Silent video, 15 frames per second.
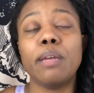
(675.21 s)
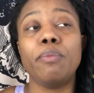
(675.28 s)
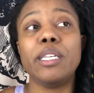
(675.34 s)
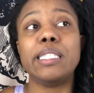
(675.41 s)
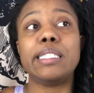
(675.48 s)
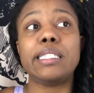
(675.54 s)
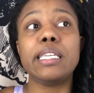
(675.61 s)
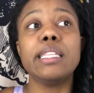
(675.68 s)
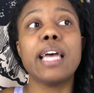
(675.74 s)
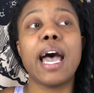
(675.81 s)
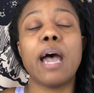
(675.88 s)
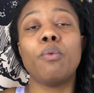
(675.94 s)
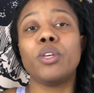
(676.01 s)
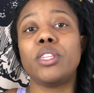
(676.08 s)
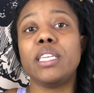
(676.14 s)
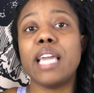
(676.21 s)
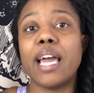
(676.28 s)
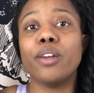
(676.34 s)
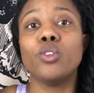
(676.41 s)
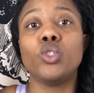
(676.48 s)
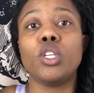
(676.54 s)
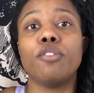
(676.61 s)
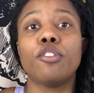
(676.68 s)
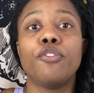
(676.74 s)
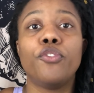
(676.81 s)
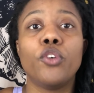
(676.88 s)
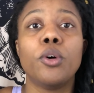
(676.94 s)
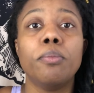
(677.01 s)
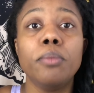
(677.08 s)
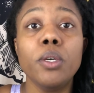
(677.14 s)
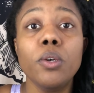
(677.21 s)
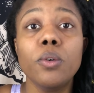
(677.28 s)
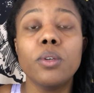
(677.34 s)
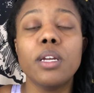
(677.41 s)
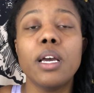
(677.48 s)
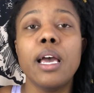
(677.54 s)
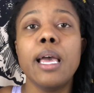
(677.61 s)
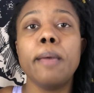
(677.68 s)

And we see that with the energy of the full moon